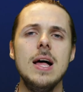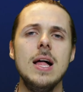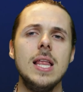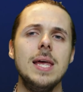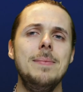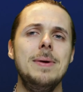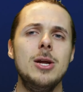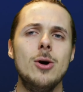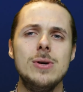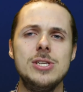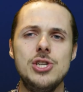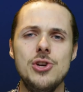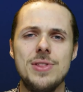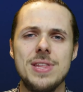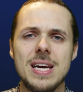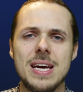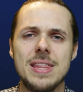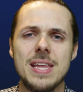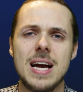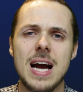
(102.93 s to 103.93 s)
Let me know what you
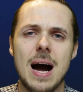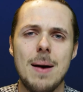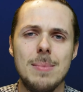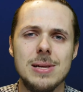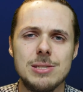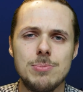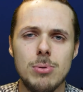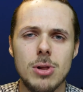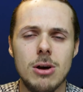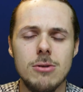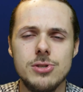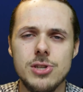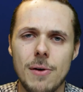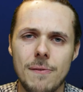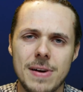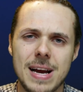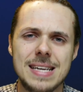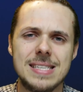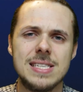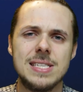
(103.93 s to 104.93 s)
think in the comments below. Don't
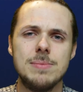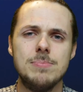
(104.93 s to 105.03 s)
forget to